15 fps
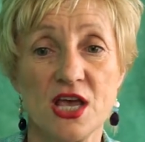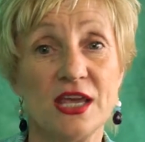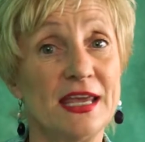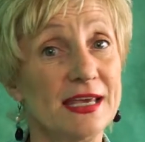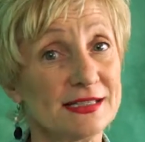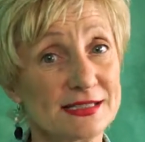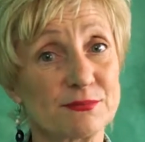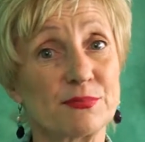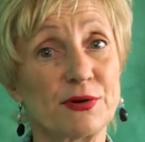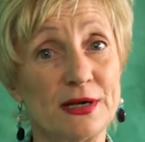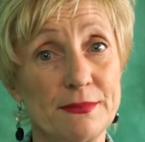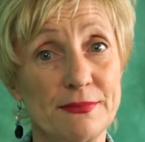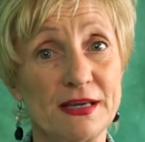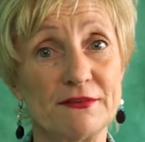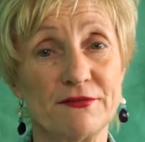He had some
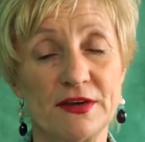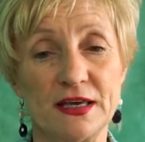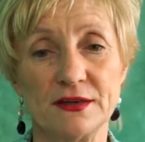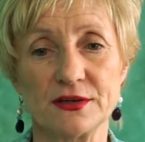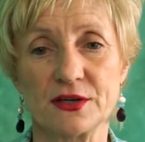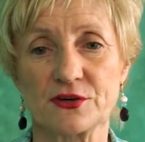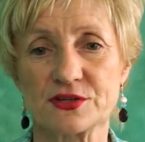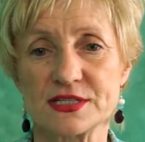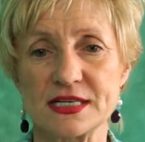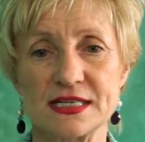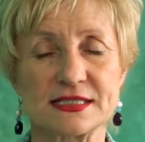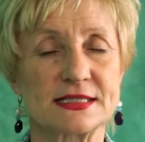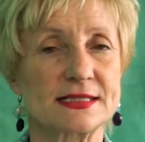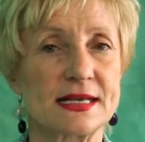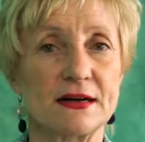pretty big failures. He
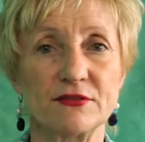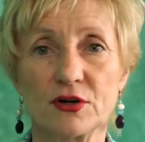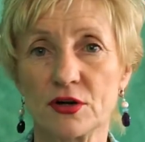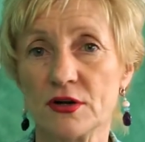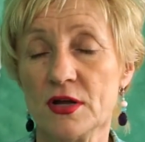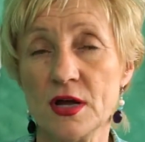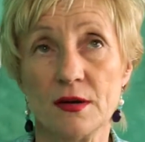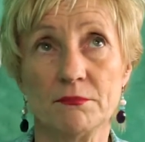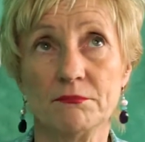had several